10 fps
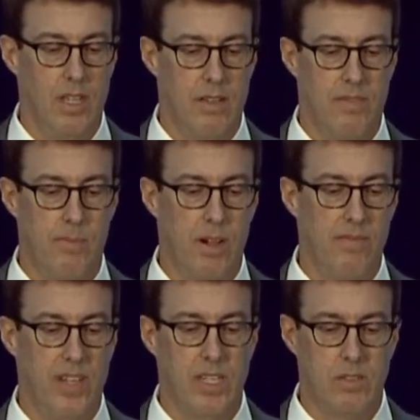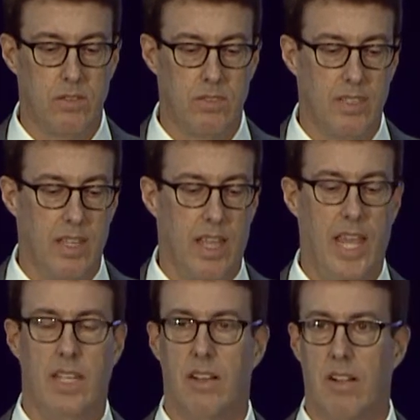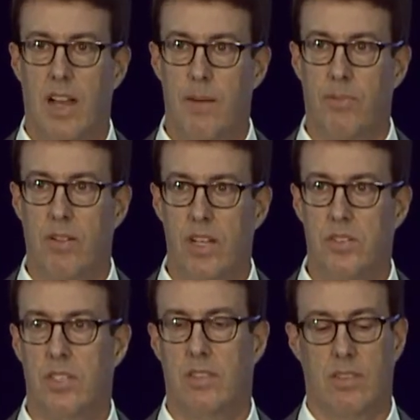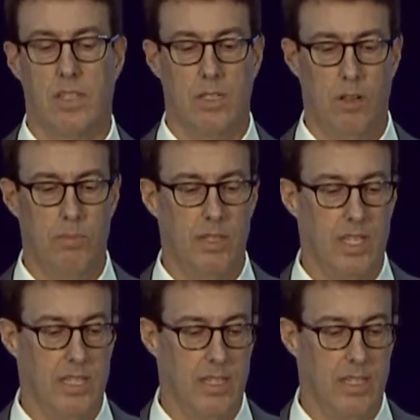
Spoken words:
from our vehicles and our operations globally.